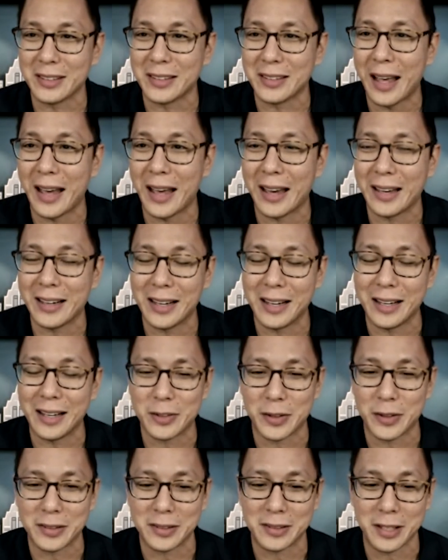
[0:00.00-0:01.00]
at
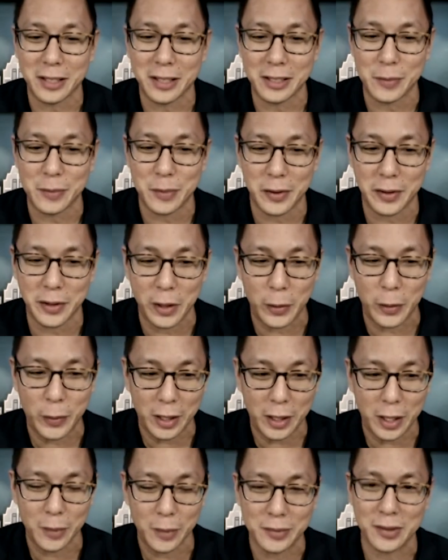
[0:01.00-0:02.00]
Trusted Tech Team, particularly when
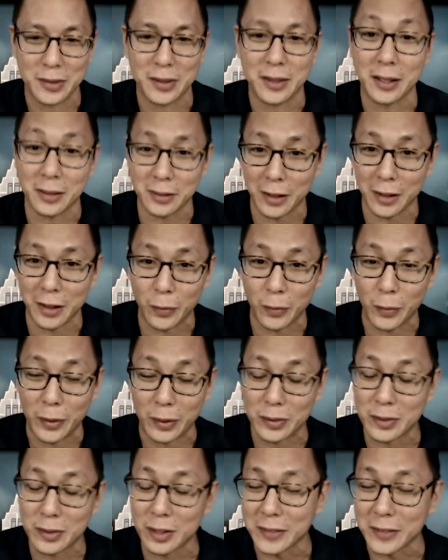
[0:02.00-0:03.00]
it comes to things like
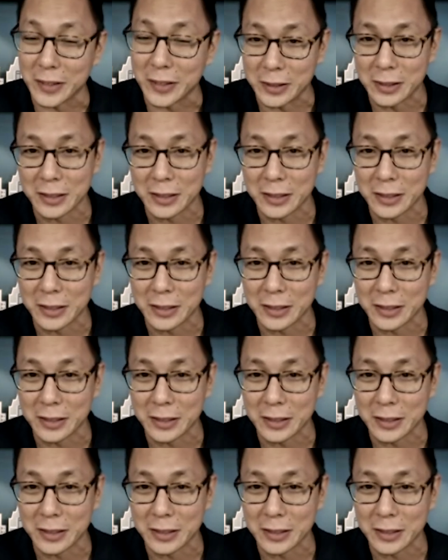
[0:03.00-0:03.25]
Windows Server?